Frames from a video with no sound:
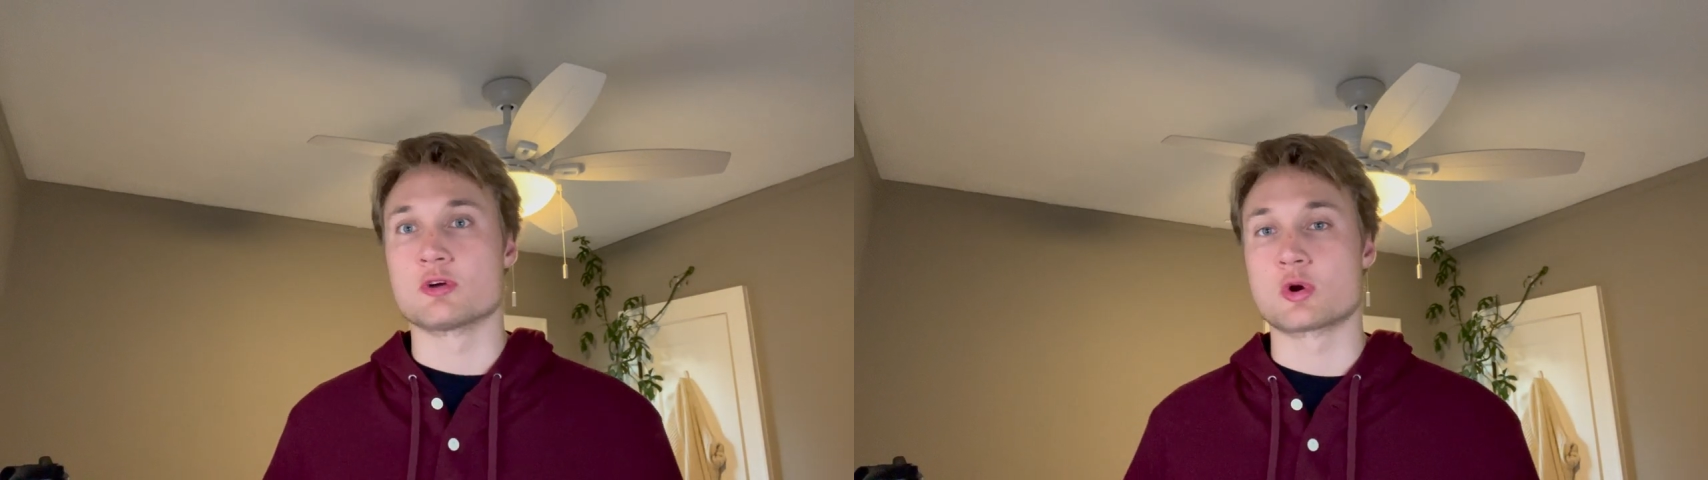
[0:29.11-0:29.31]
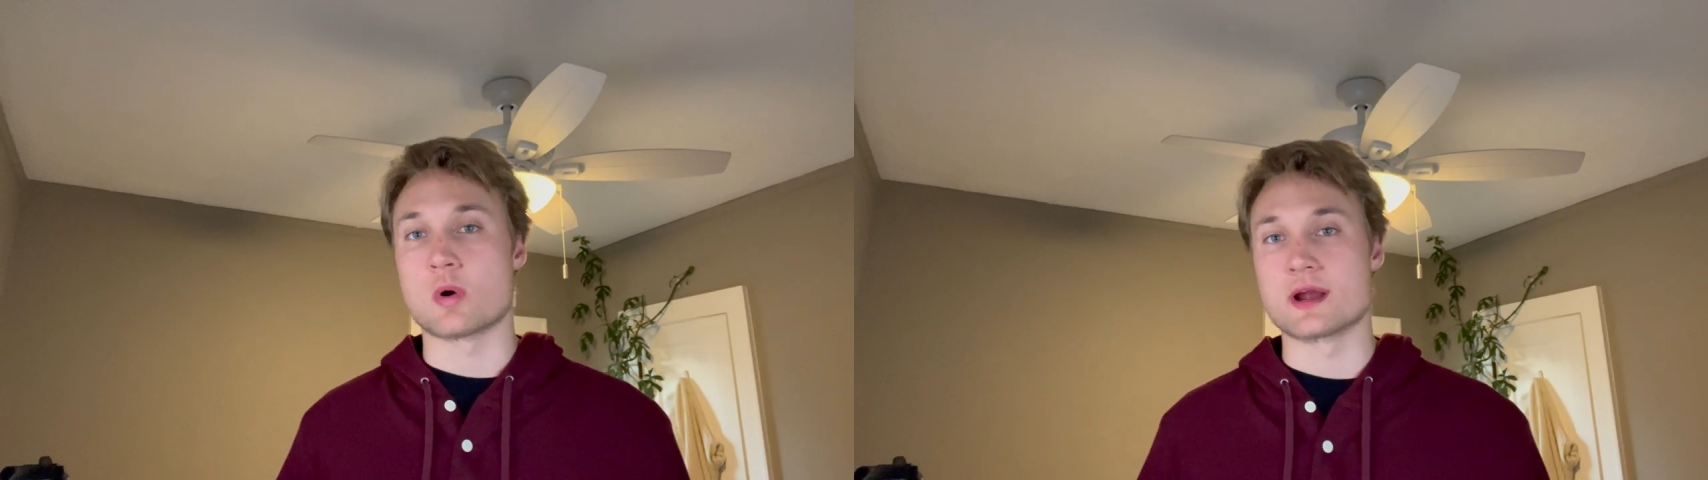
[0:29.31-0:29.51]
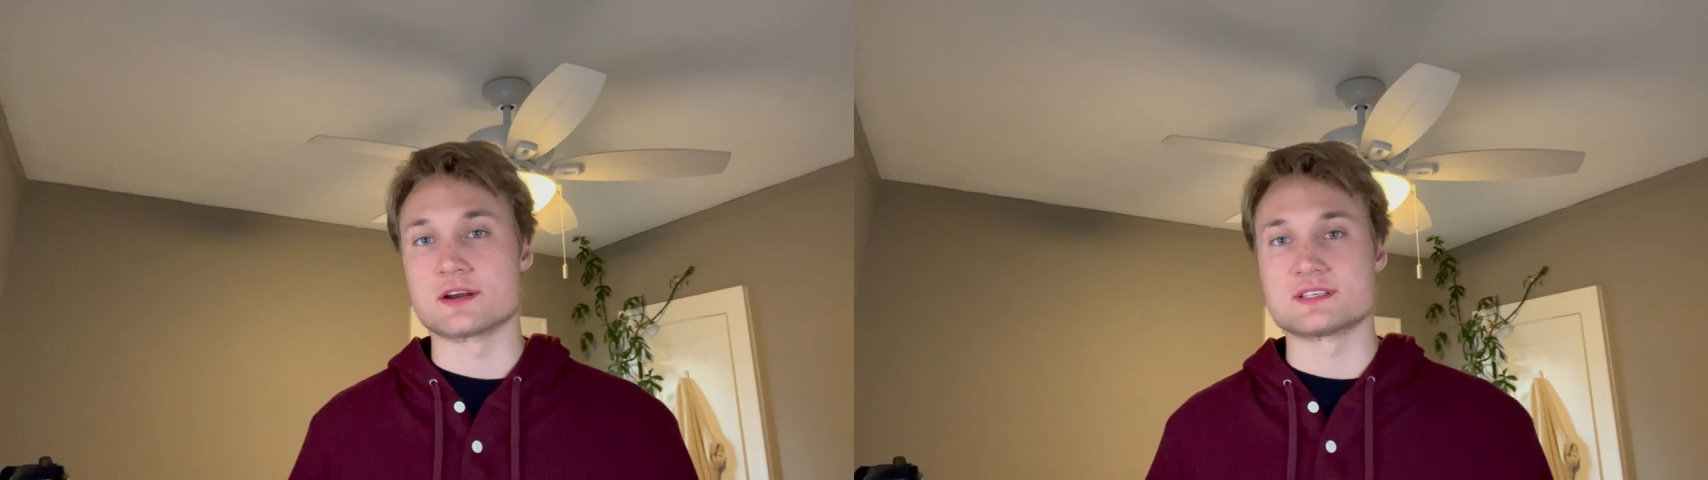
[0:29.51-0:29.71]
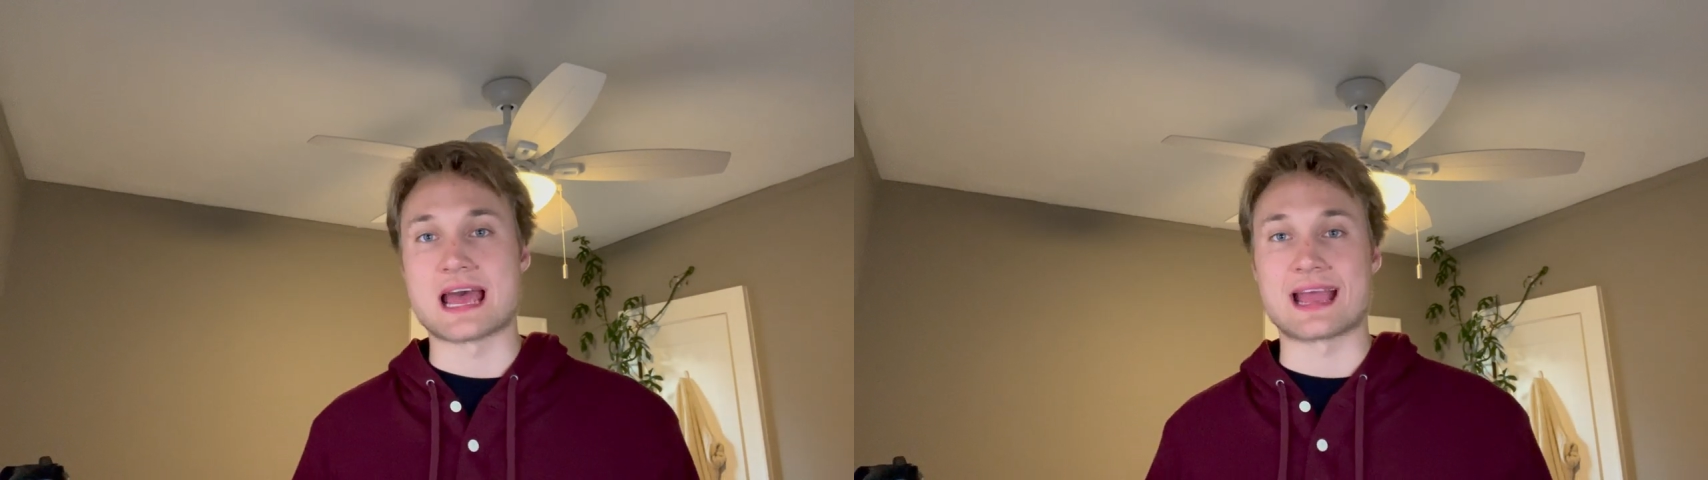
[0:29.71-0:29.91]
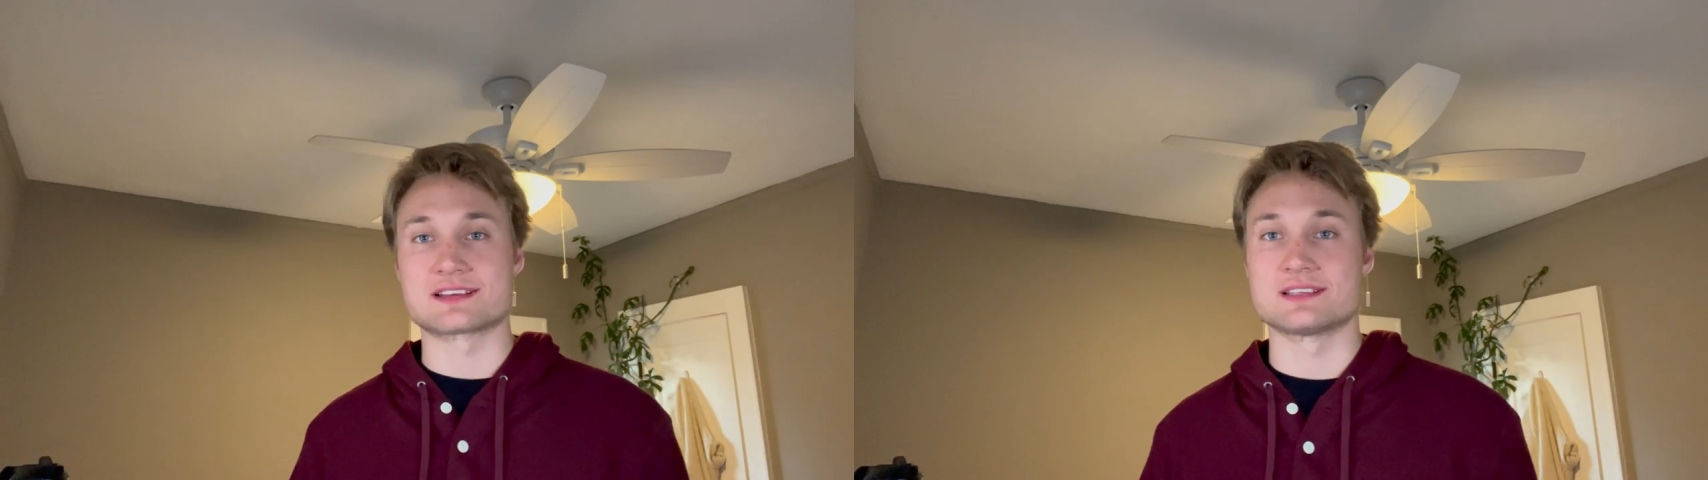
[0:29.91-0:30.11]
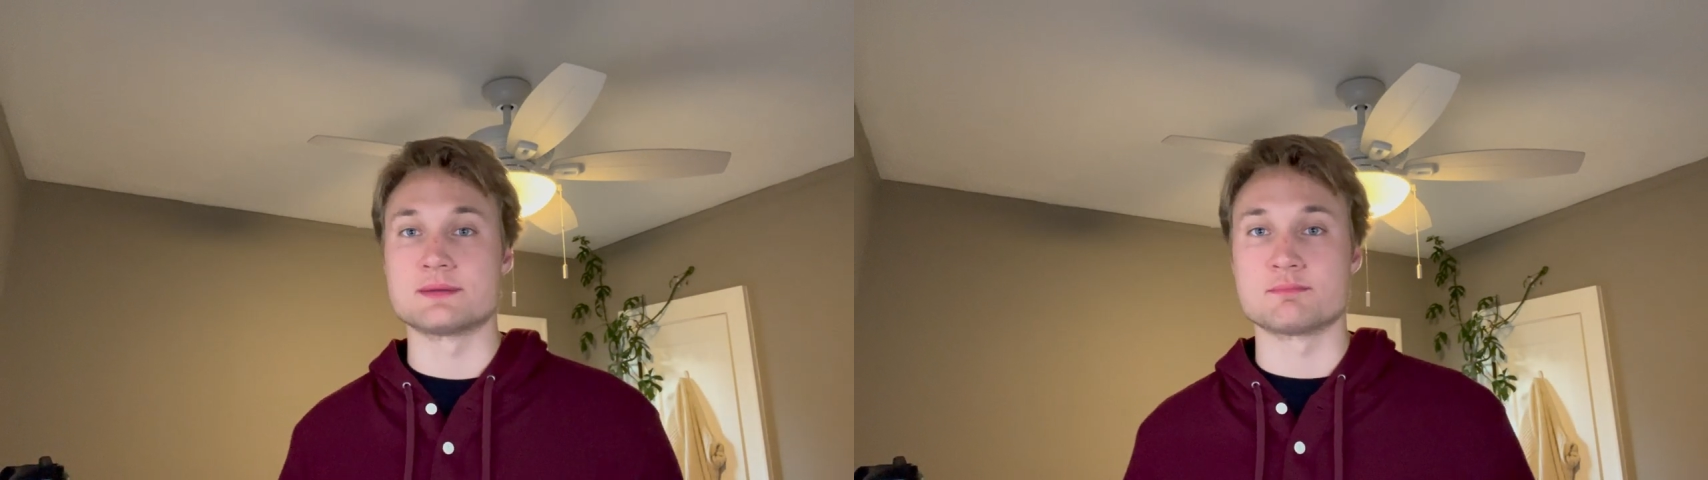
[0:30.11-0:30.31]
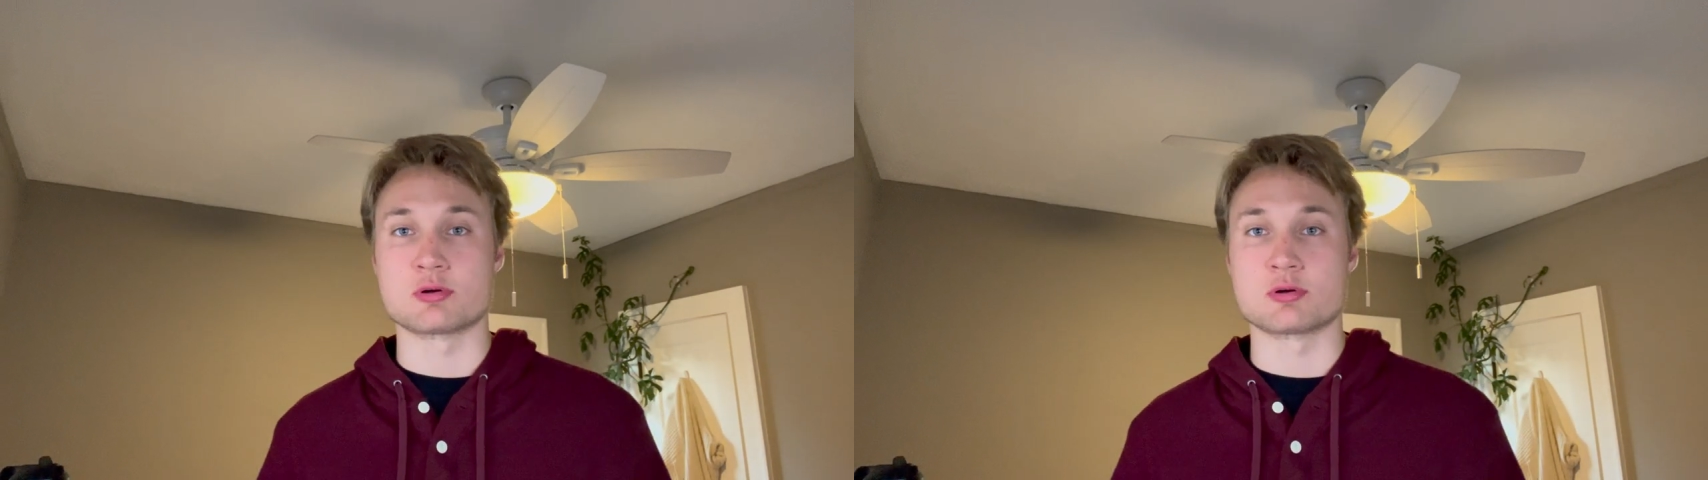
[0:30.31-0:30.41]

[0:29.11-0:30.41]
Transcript: requires excellent